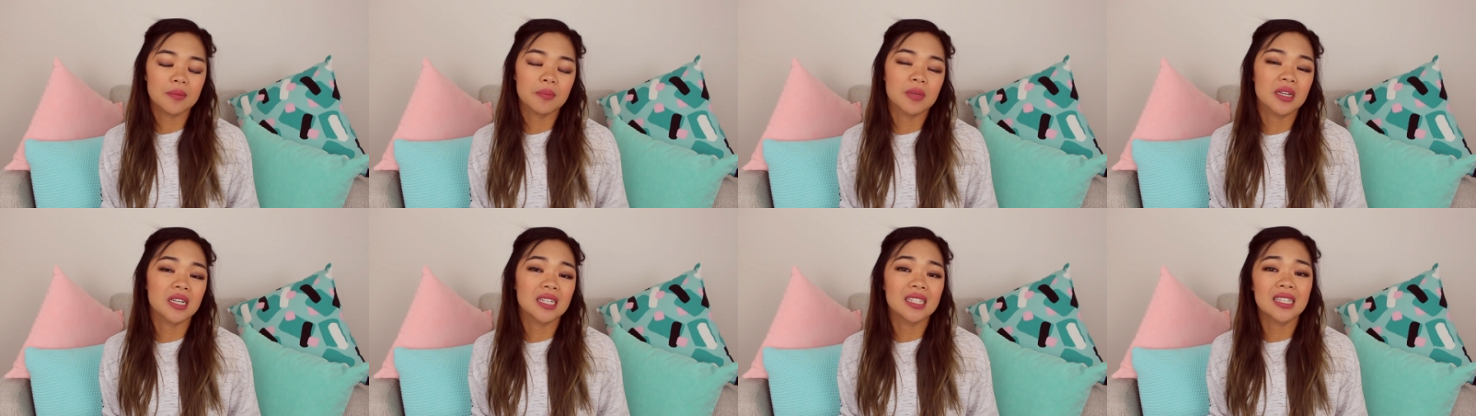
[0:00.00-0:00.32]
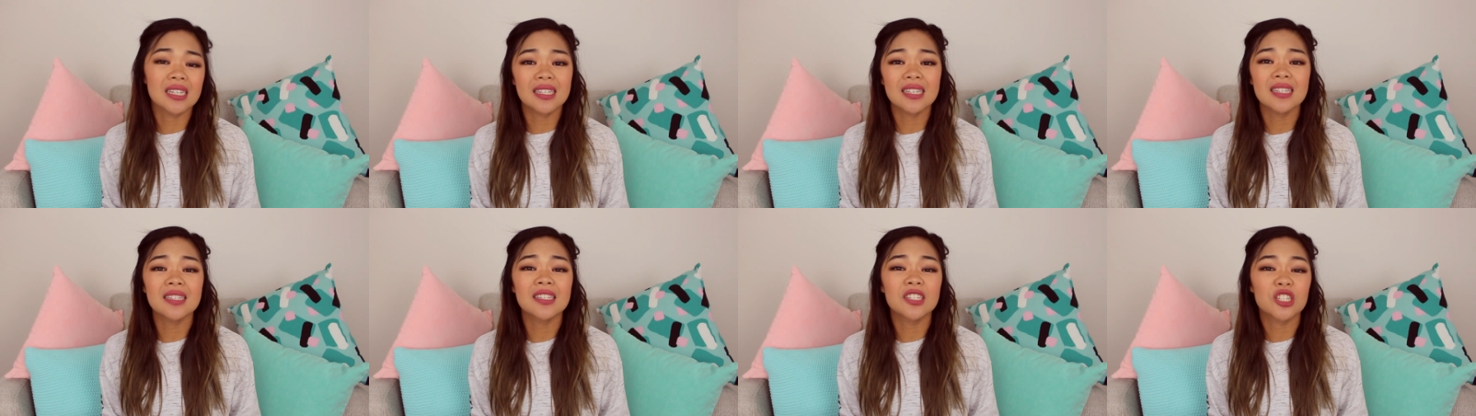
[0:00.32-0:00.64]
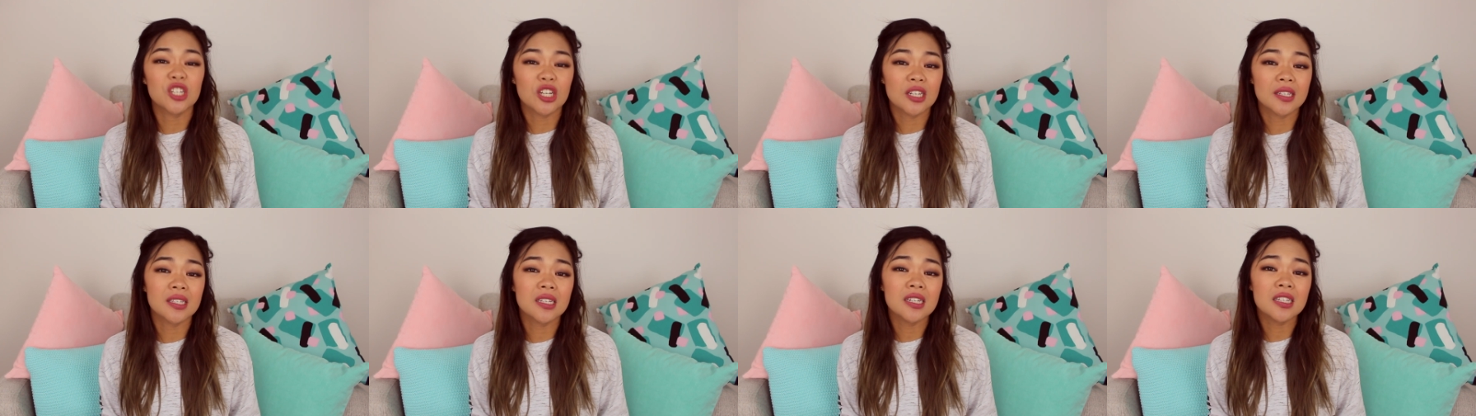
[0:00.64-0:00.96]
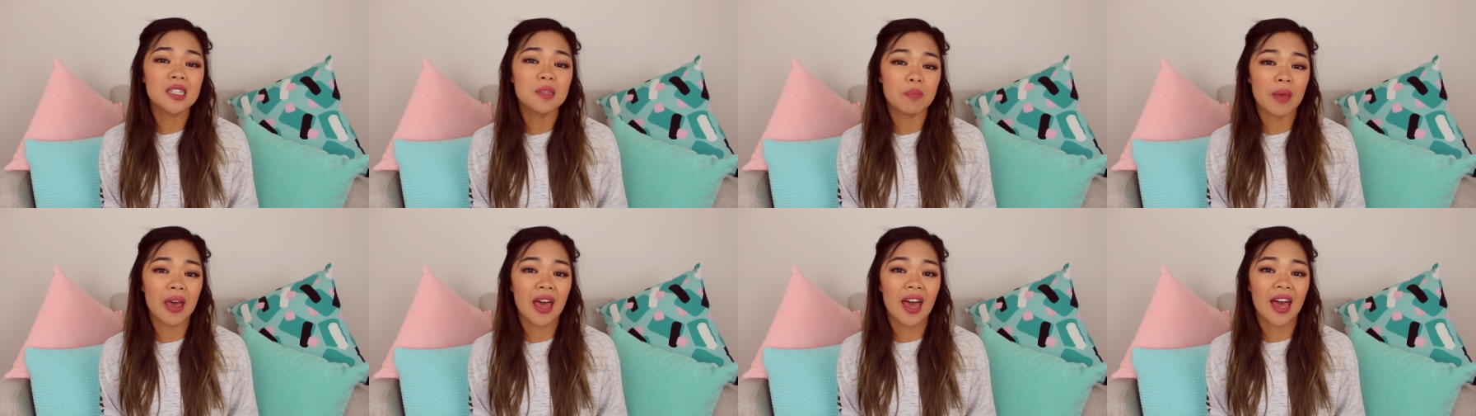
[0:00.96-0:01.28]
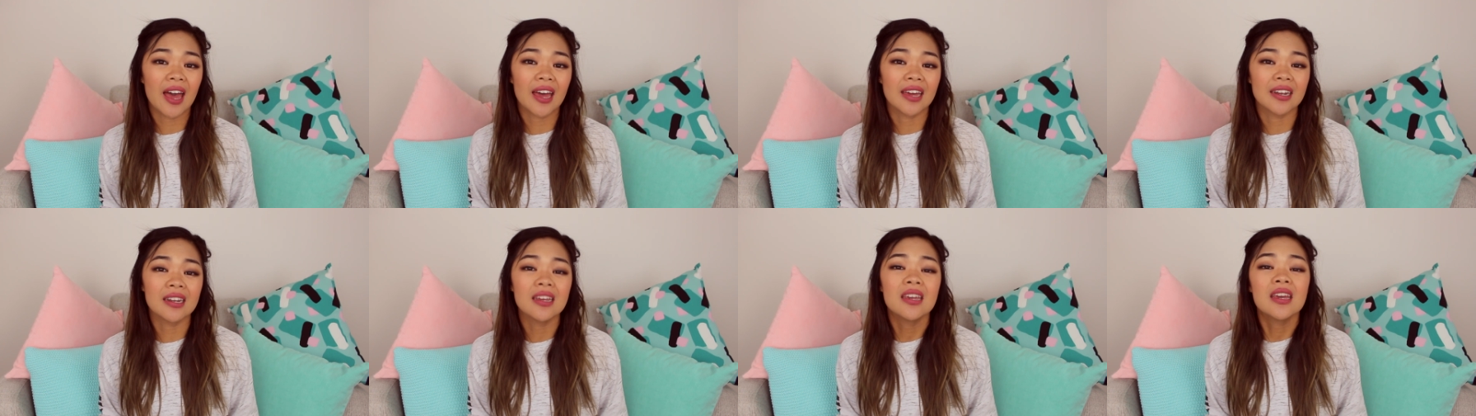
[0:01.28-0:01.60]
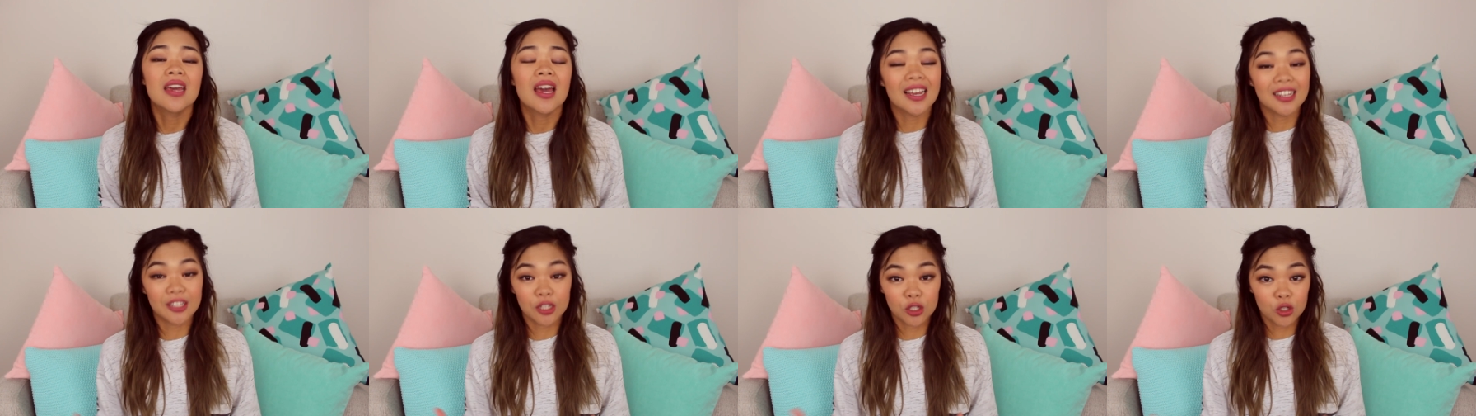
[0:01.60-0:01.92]
because this is just as bad
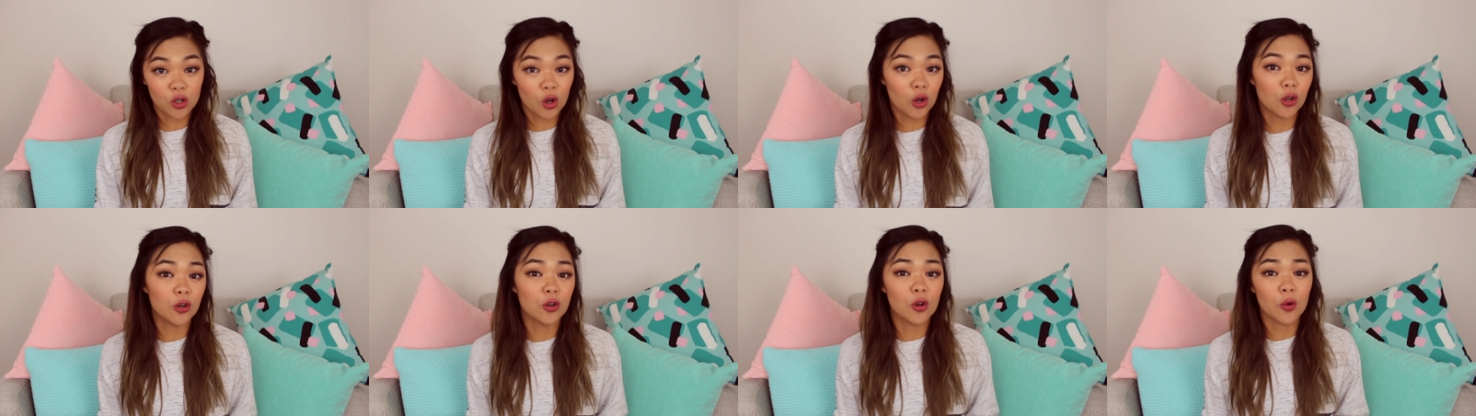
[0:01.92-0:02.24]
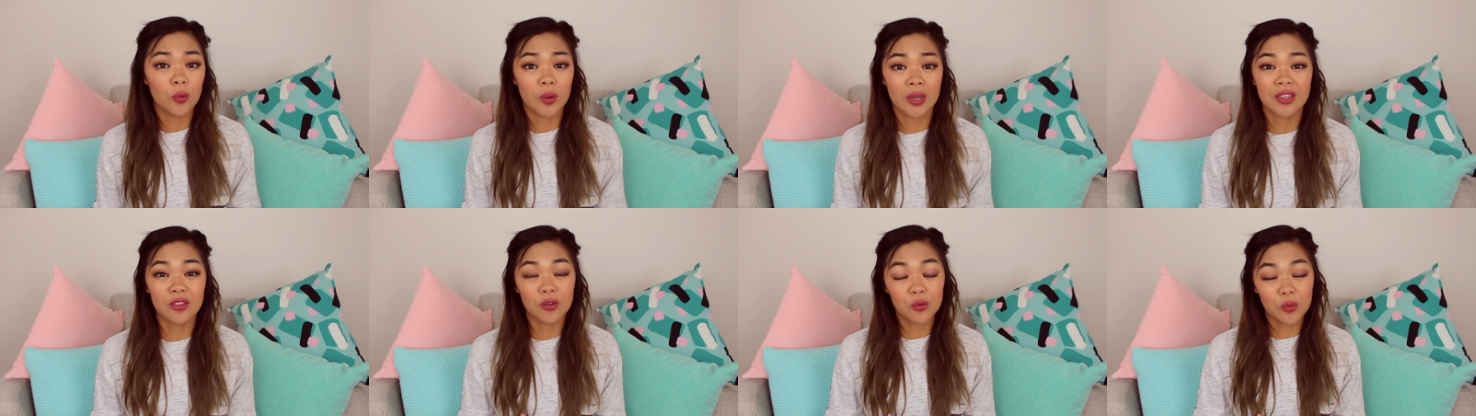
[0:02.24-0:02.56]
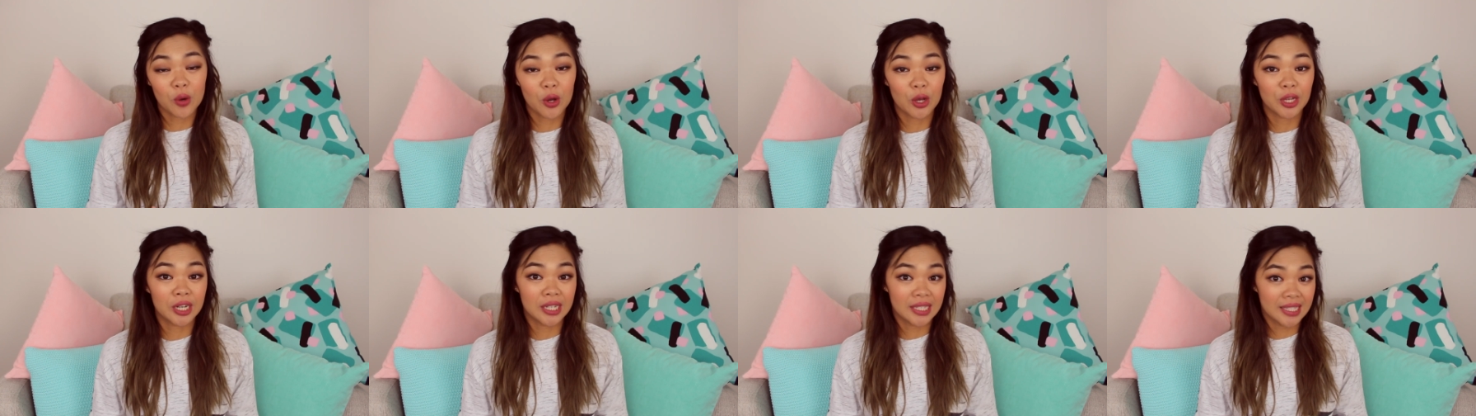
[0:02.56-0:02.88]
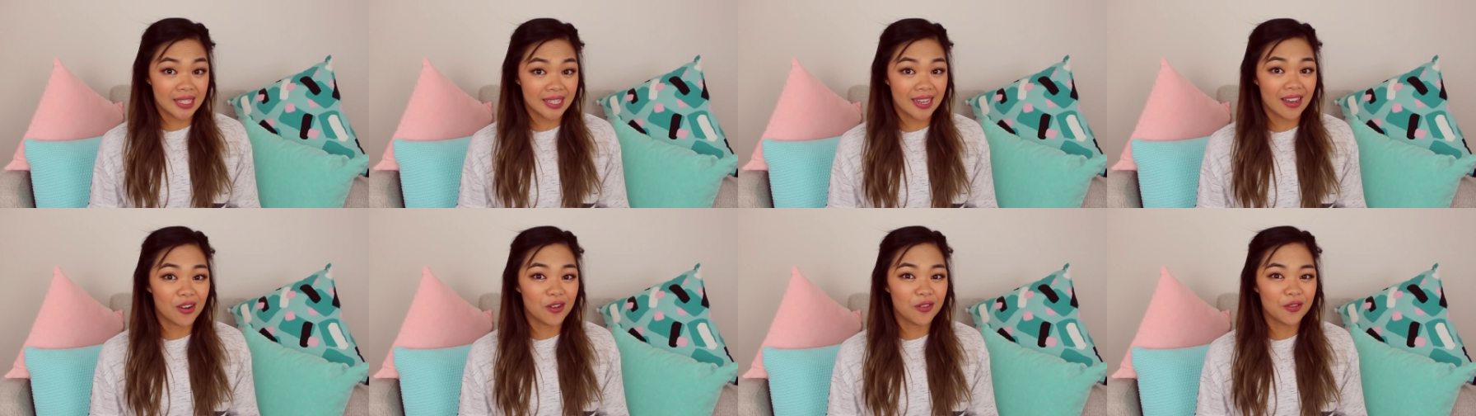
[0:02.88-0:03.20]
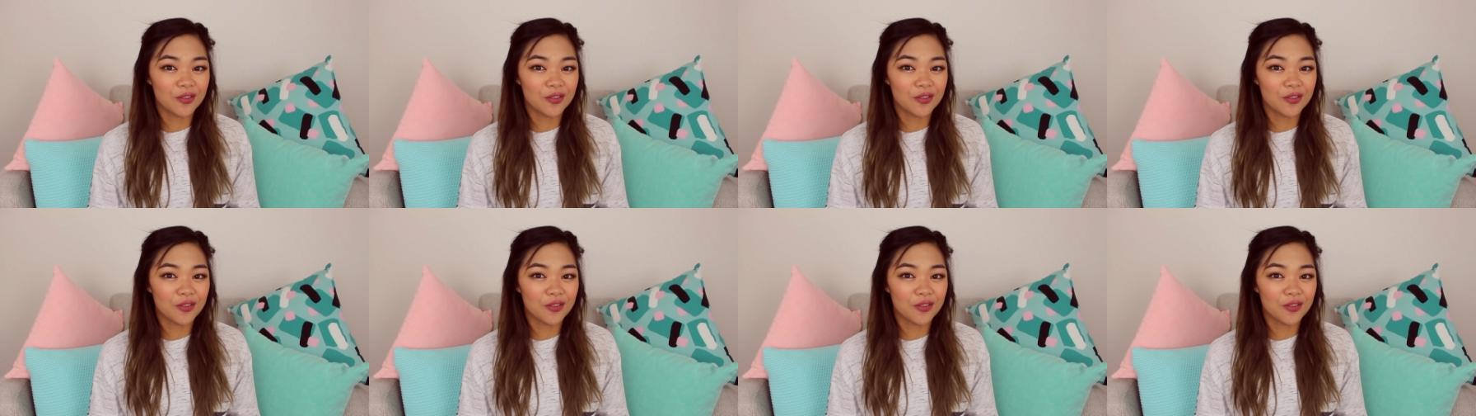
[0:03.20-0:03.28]
as not knowing the word itself.